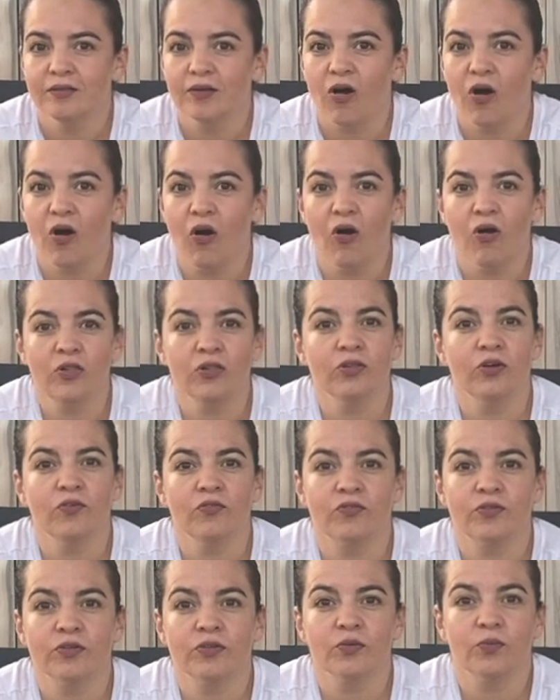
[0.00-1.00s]
all
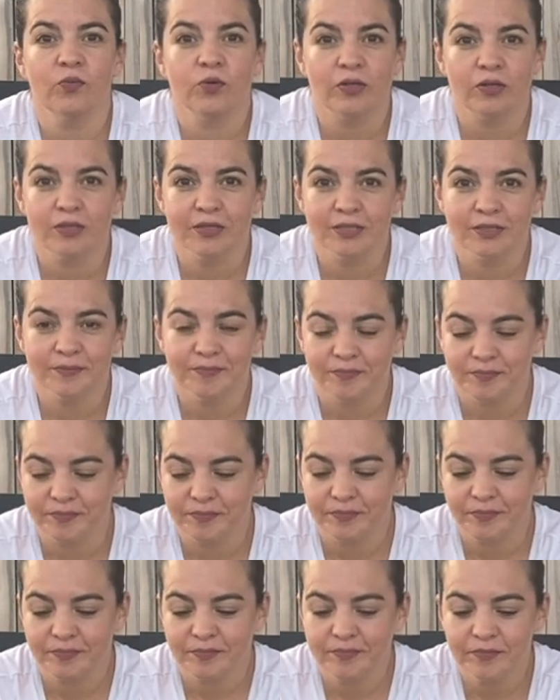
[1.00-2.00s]
over the world.
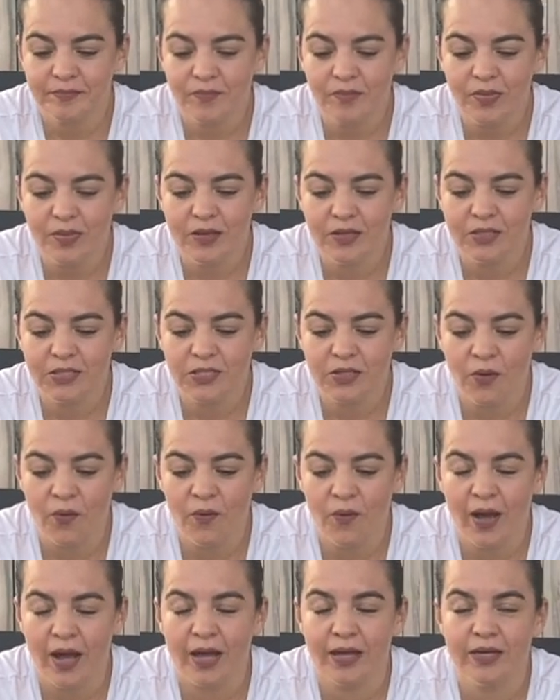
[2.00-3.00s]
So
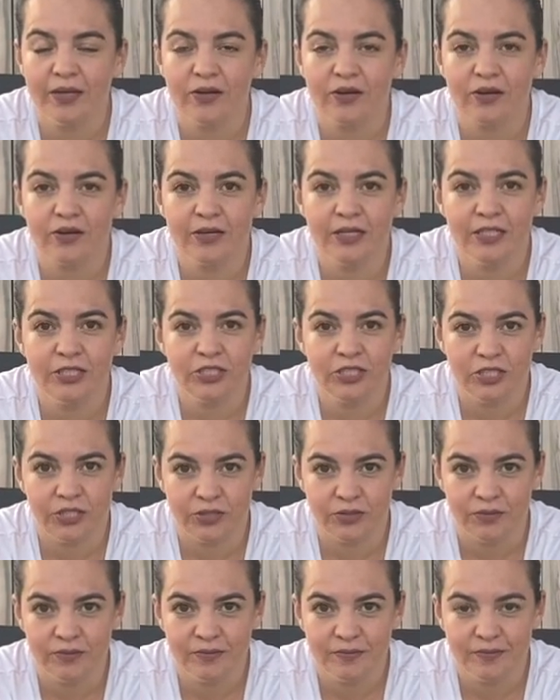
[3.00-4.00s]
I encourage
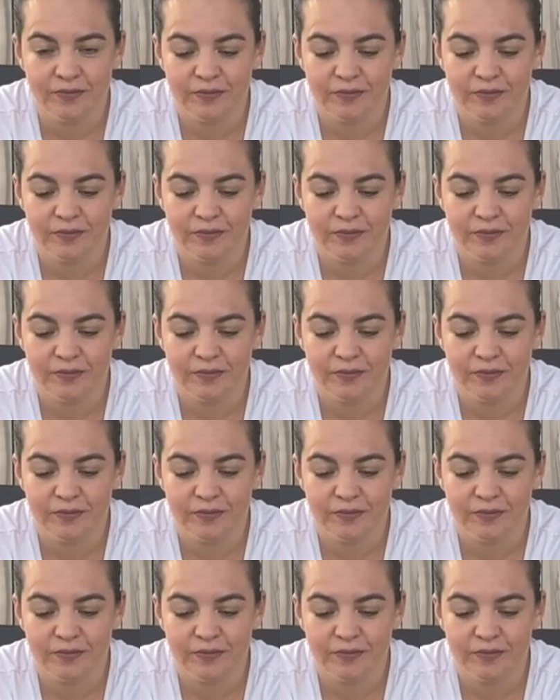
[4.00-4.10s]
you